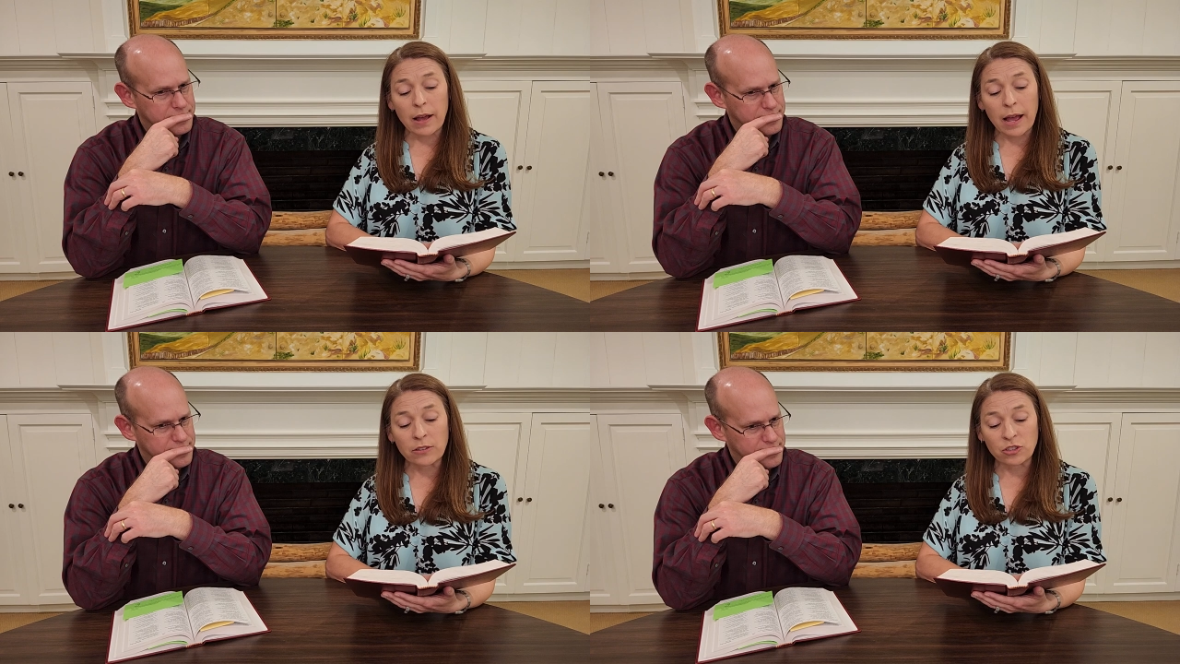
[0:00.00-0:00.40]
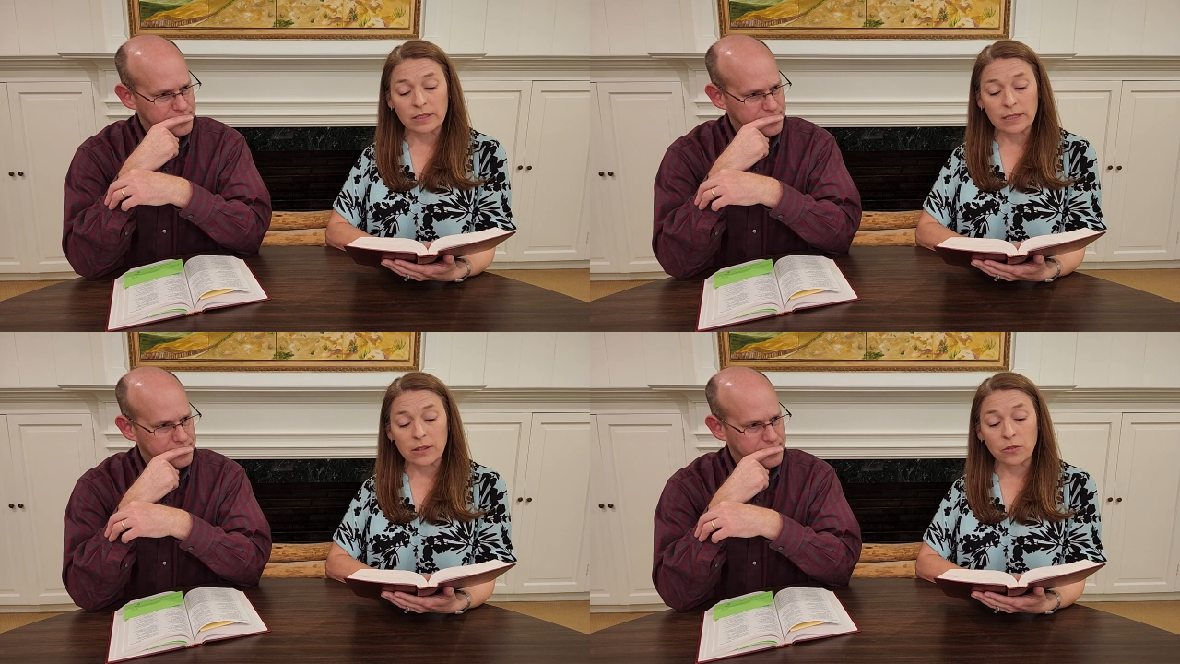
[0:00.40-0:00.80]
Speaker 1: I shall
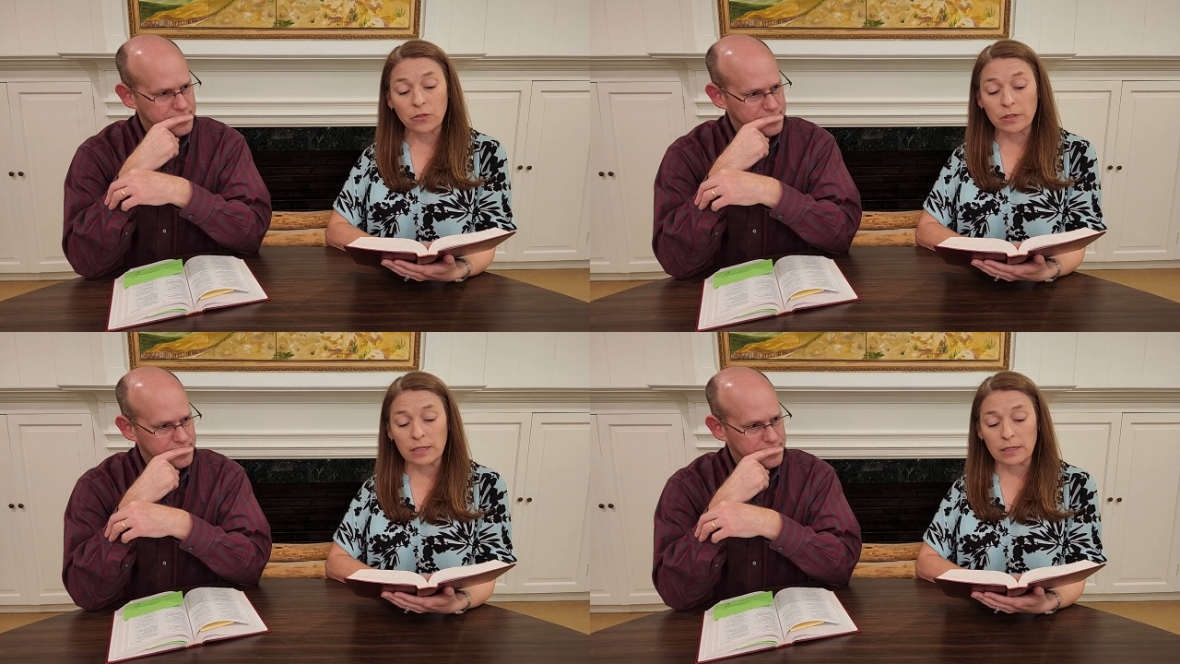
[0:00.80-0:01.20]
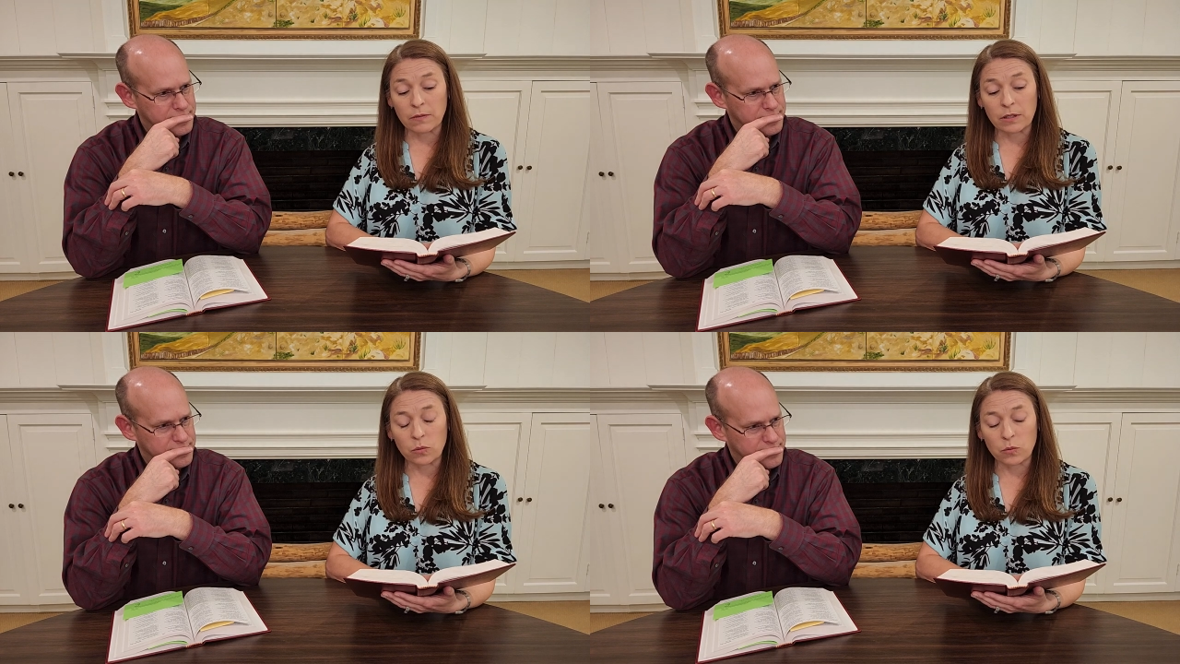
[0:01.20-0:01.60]
see the goodness of the
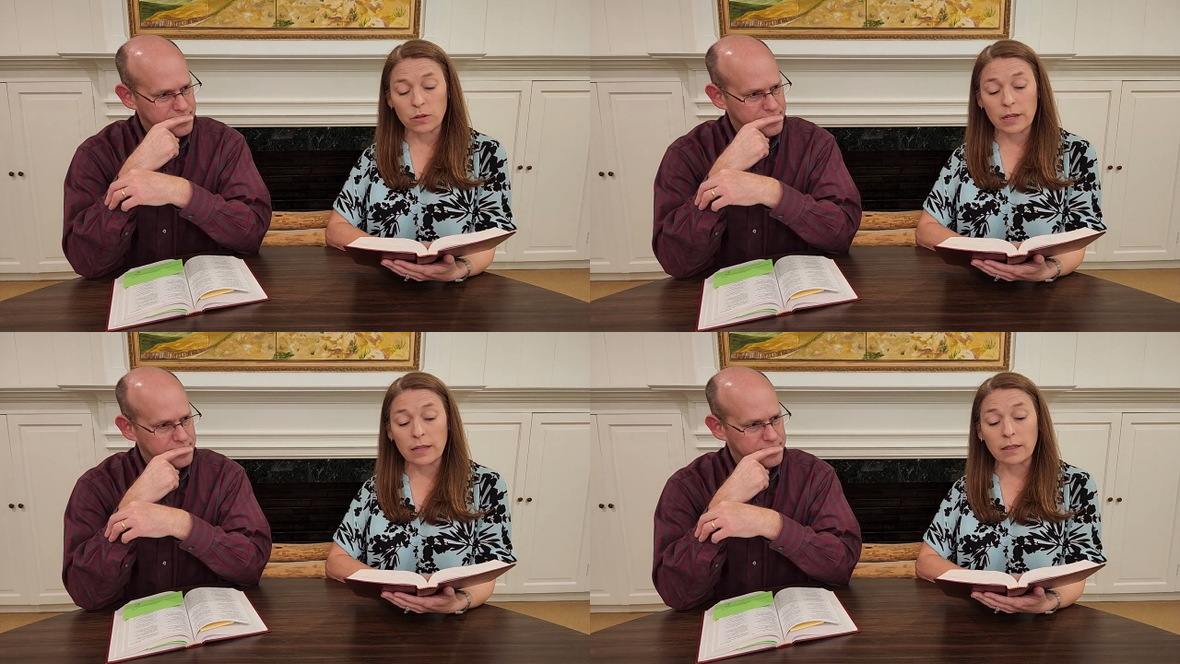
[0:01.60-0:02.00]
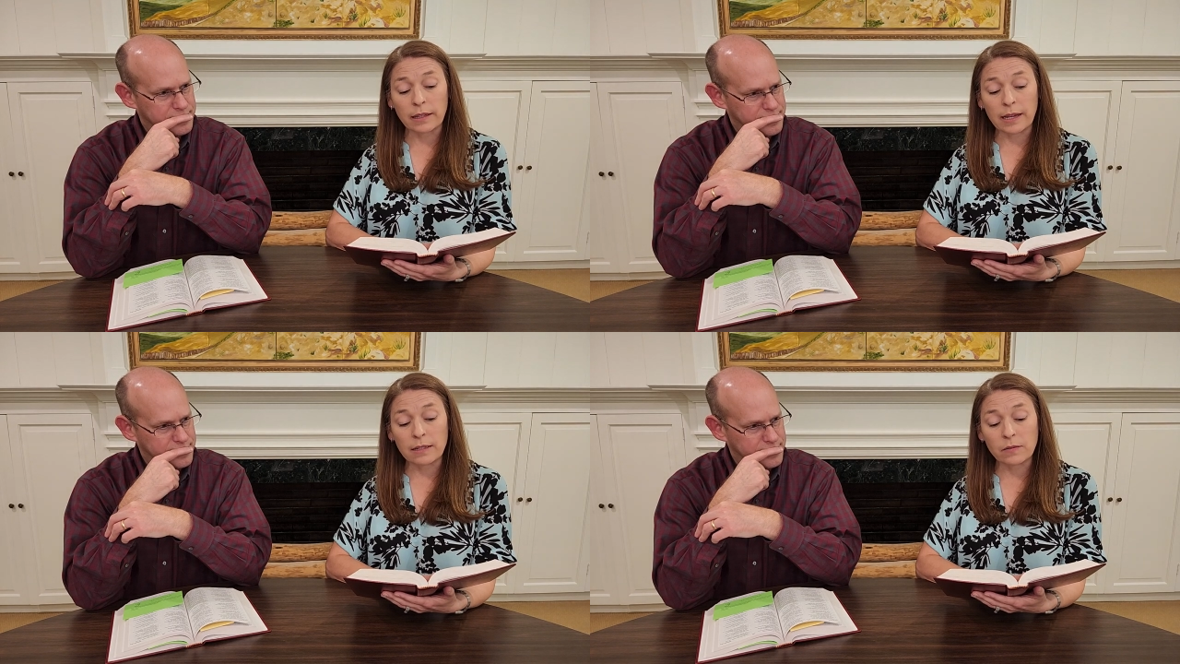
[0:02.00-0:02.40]
Lord in the
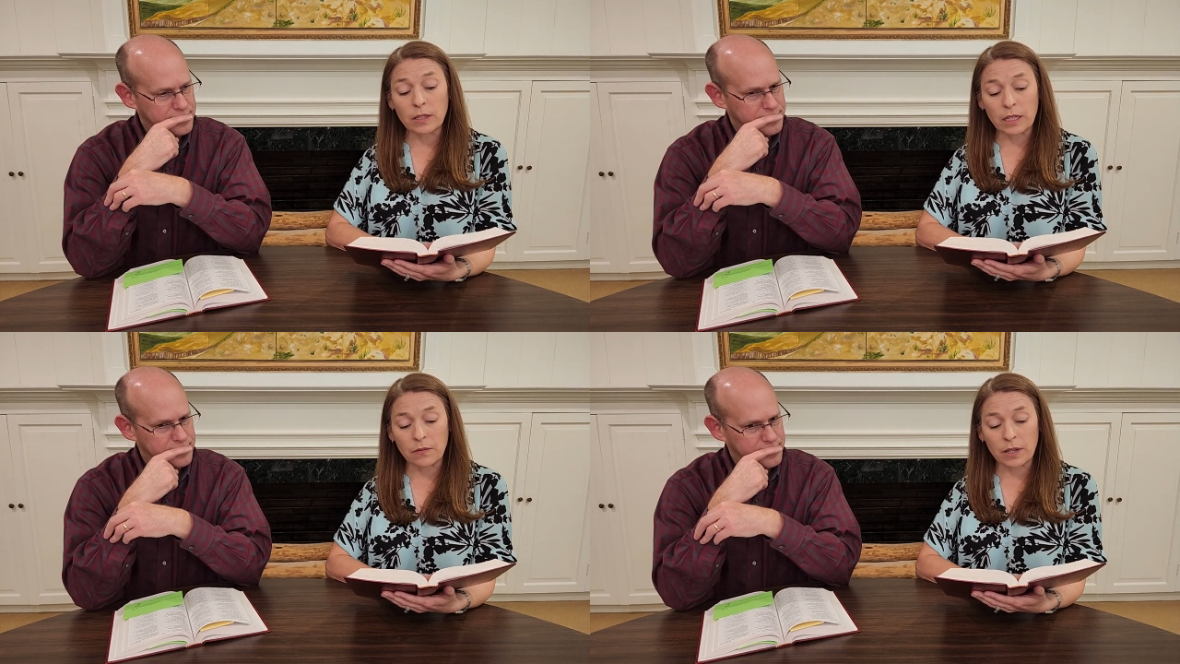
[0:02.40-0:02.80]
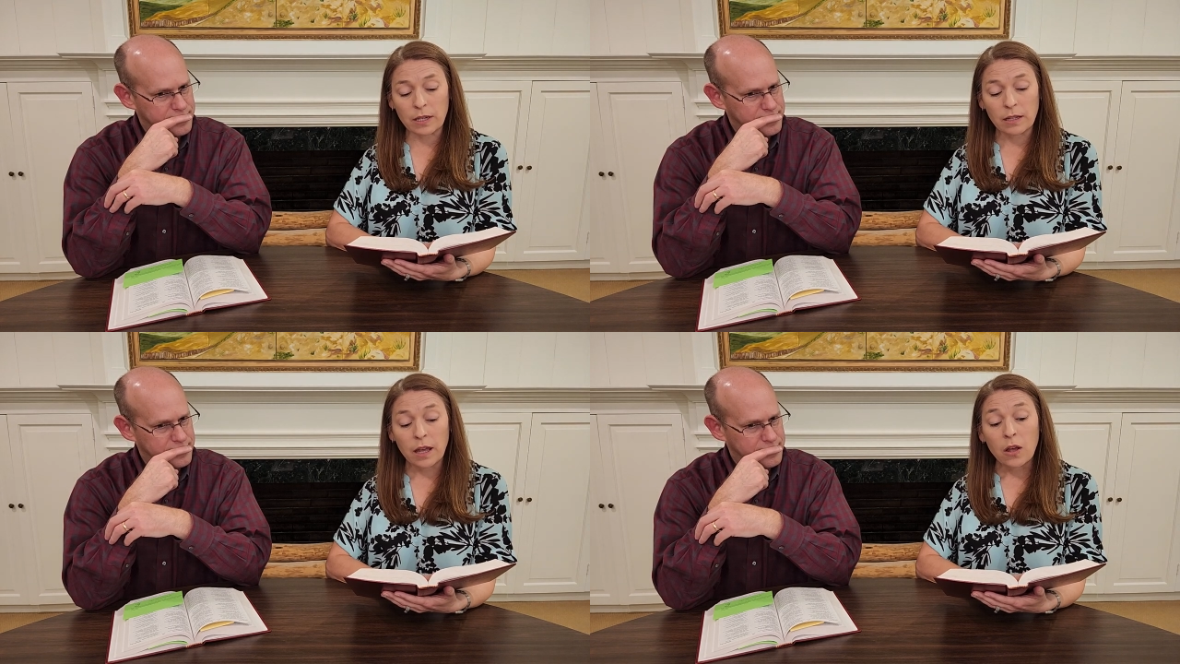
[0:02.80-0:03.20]
land of the living.
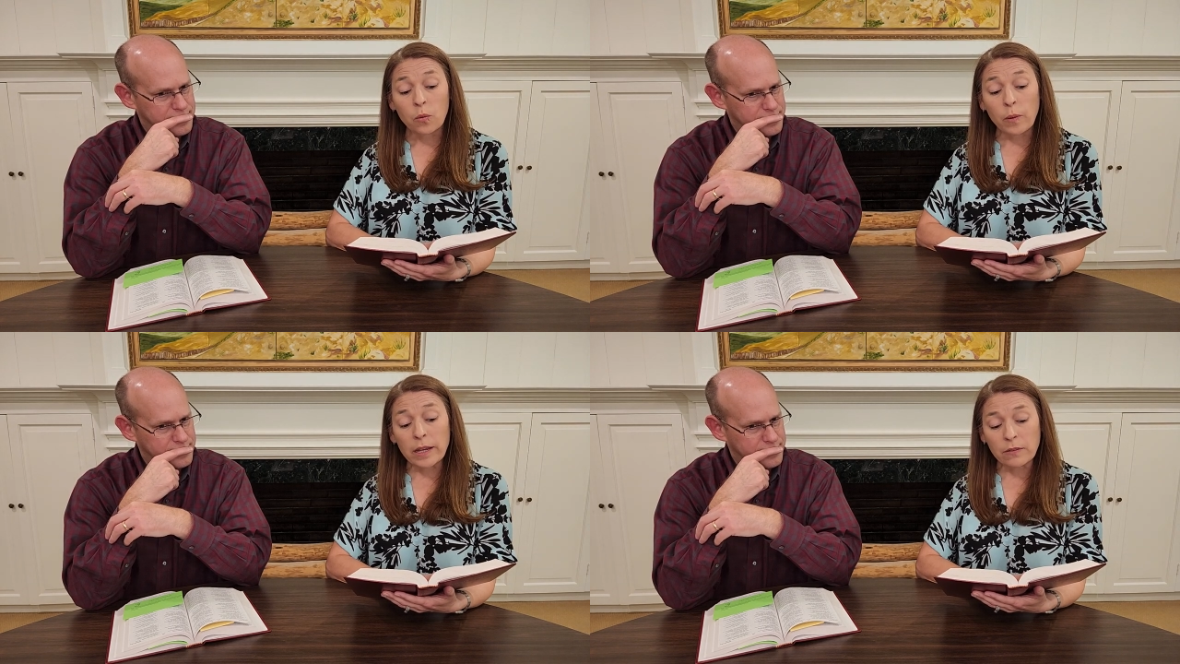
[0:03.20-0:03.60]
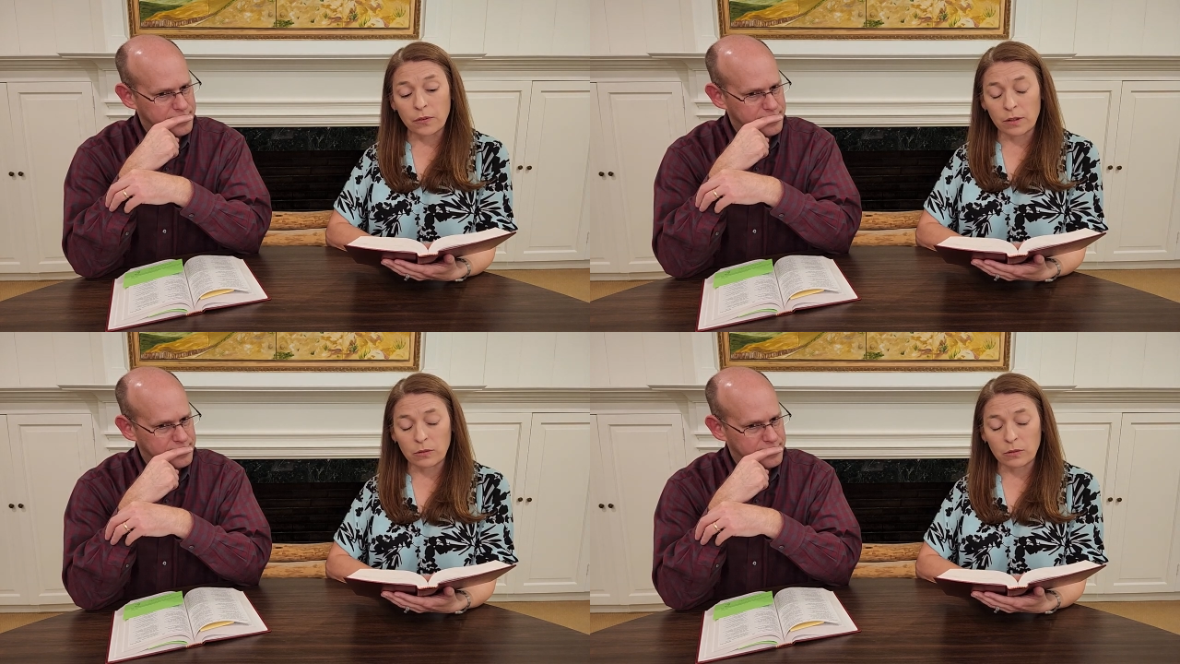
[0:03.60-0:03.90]
Wait for the